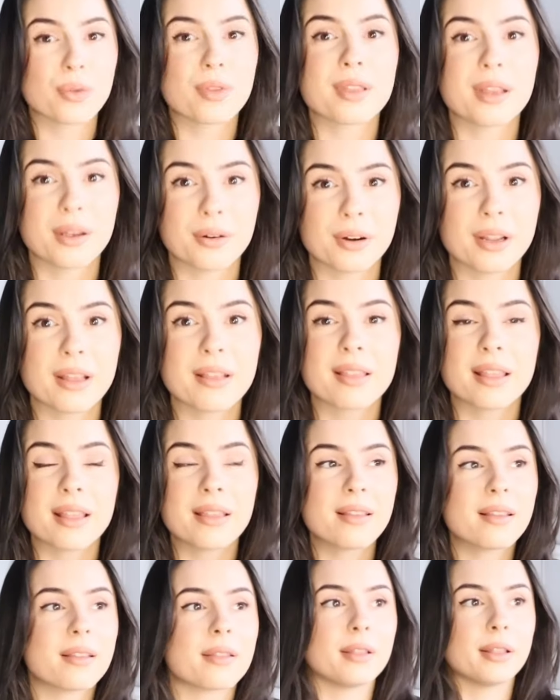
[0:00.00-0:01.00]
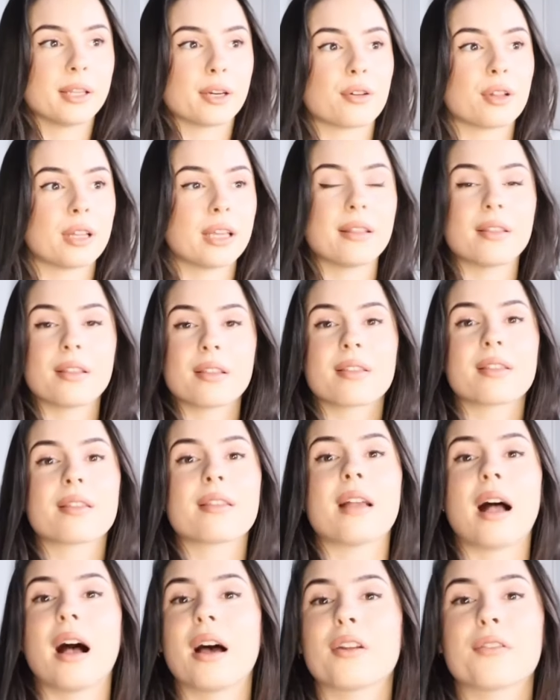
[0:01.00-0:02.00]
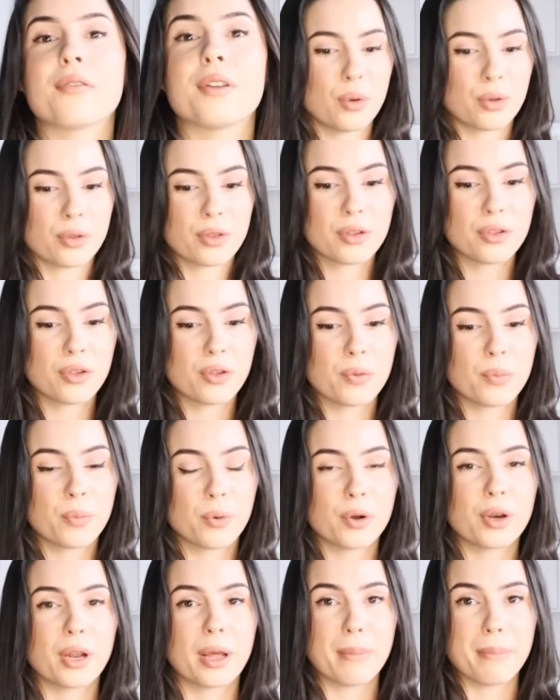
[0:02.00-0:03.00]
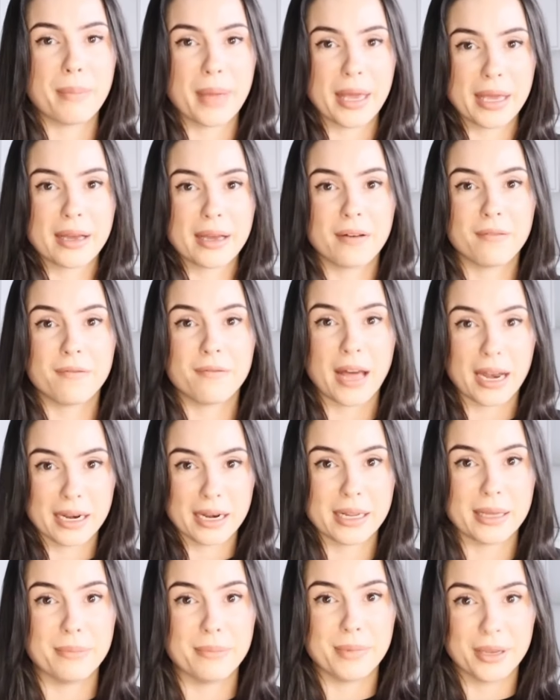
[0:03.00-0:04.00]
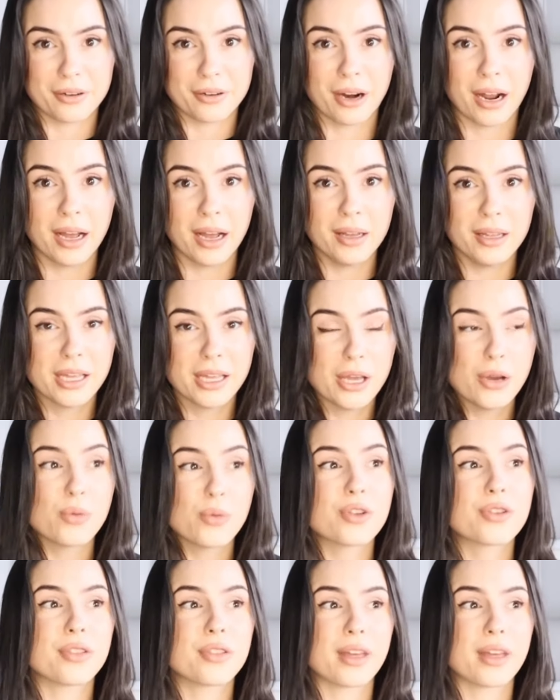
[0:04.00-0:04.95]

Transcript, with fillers: series. This is literally the start of it. Also just bought a makeup vanity mirror, which